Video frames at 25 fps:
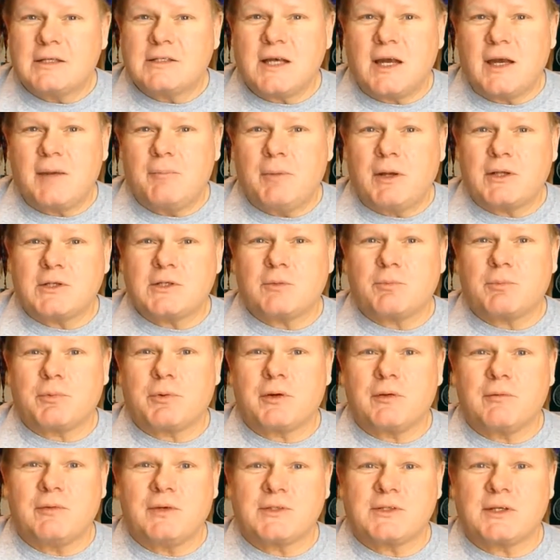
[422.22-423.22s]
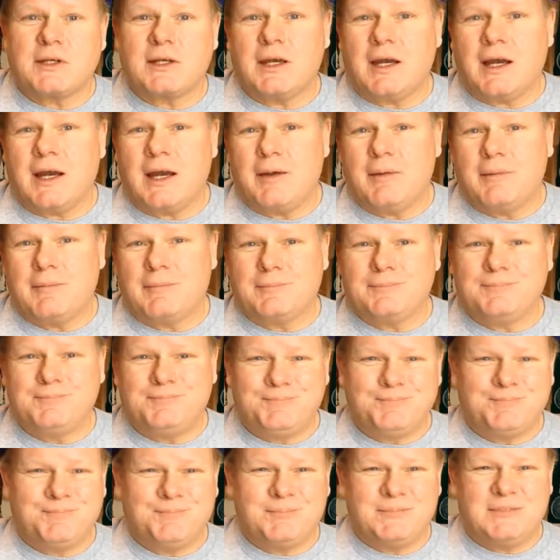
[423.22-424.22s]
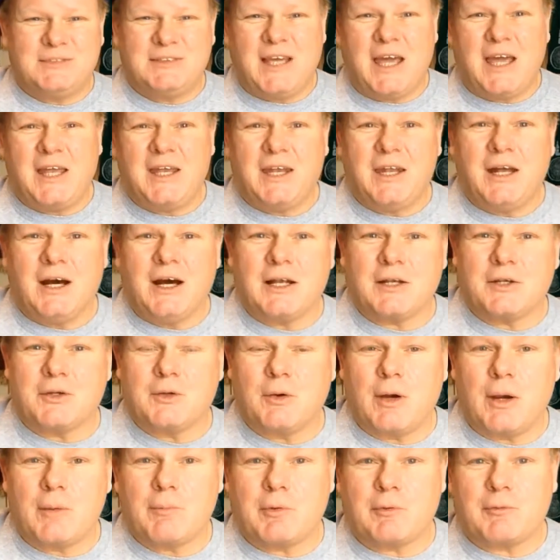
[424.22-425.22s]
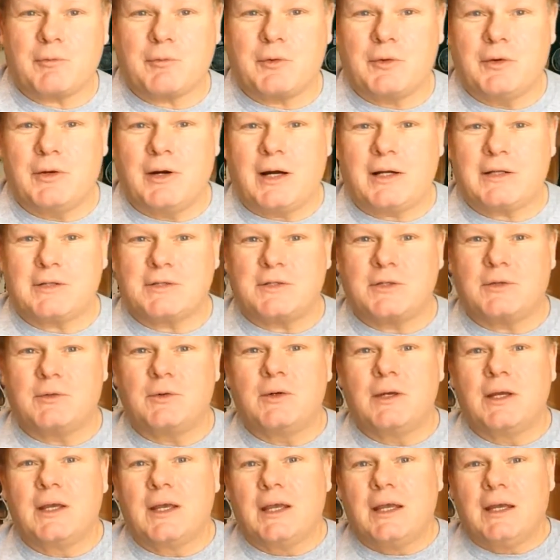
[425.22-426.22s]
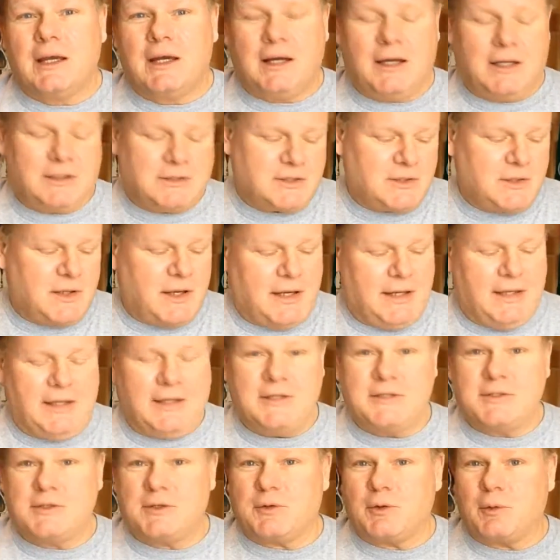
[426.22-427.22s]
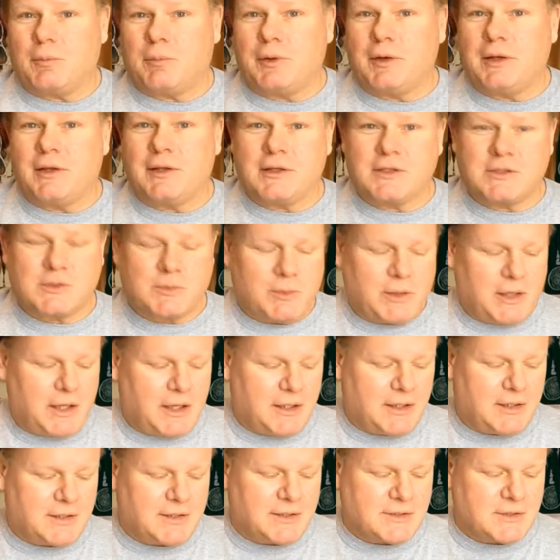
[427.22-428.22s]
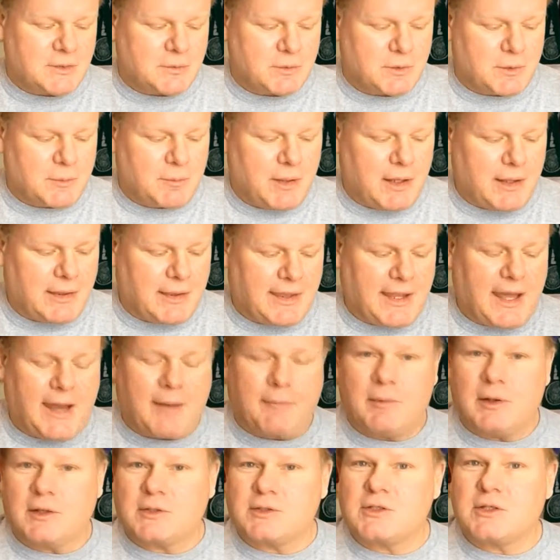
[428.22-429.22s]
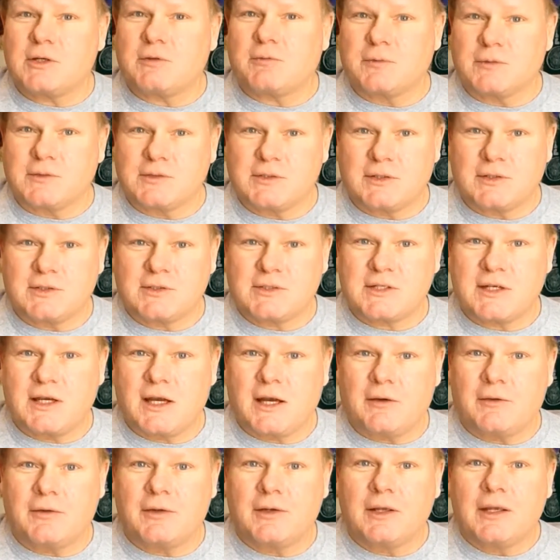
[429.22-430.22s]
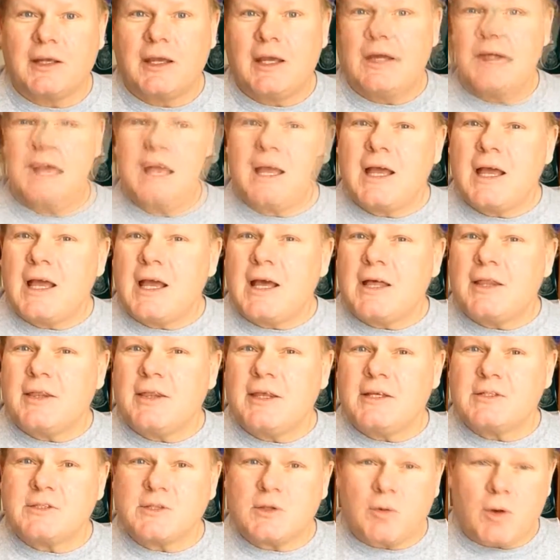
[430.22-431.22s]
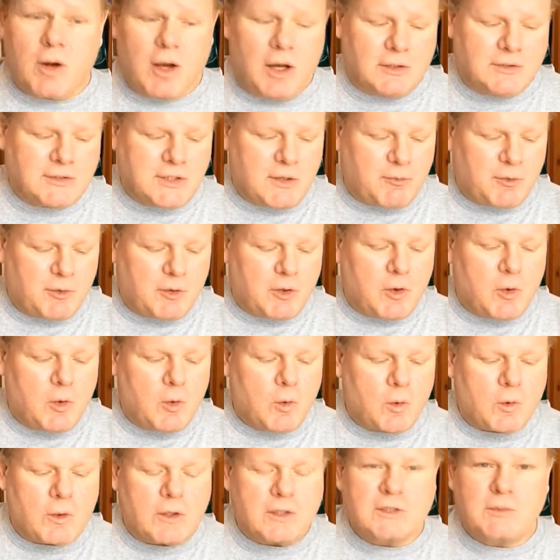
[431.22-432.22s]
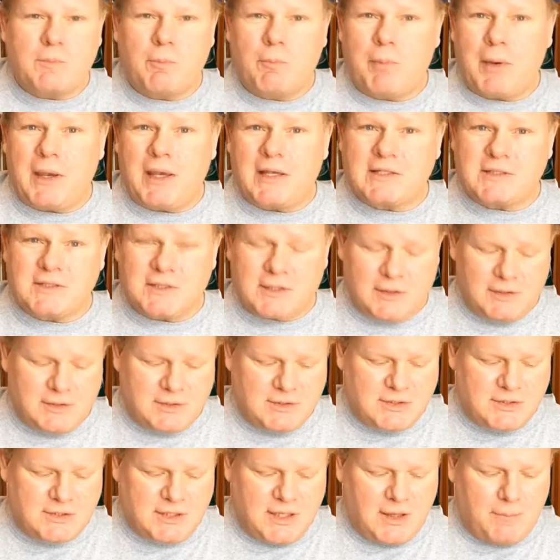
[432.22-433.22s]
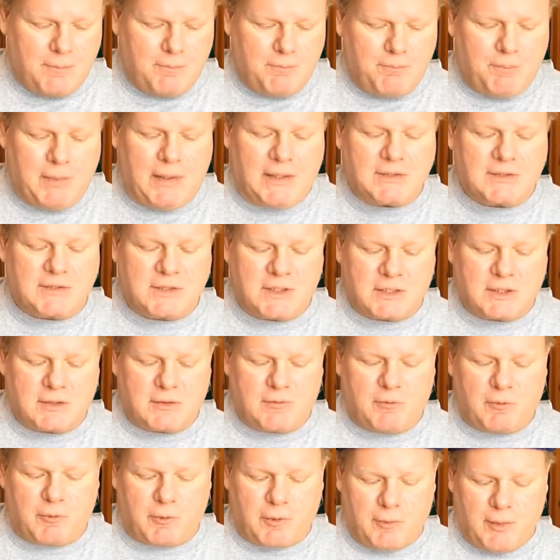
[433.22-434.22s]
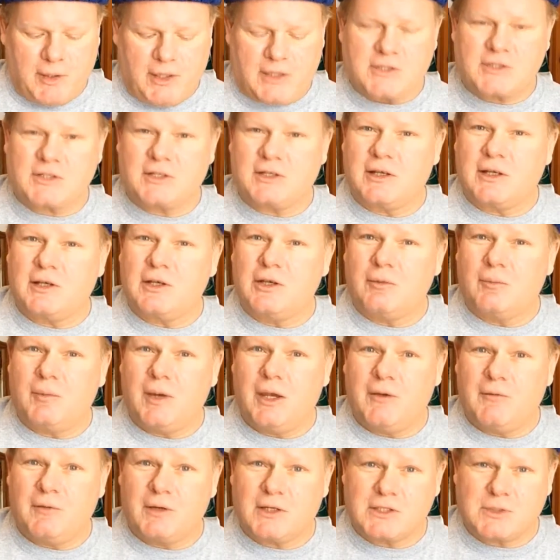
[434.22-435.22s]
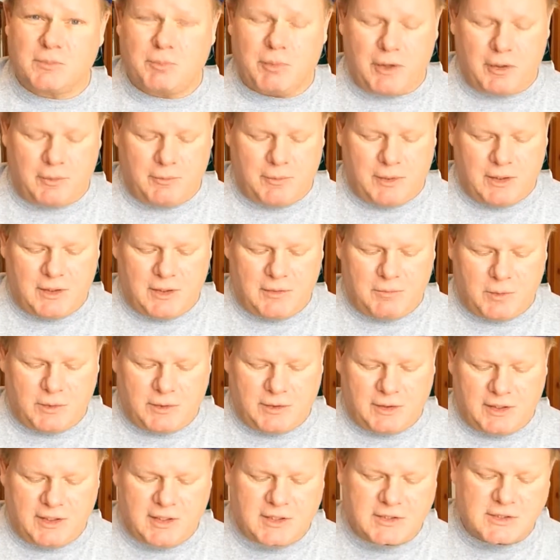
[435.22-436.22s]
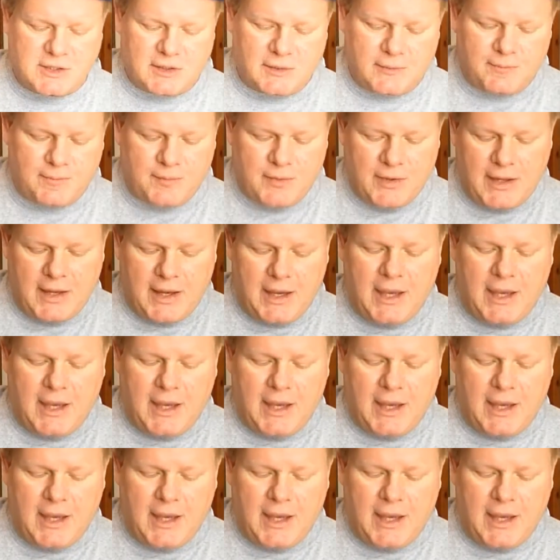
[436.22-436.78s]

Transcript: As I mentioned previously, I tend not to. I prefer not to. It's a lot easier to play this way, and it doesn't really make that much difference in the sound. These are all different chords based on the same basic formation, and you may have experimented with this and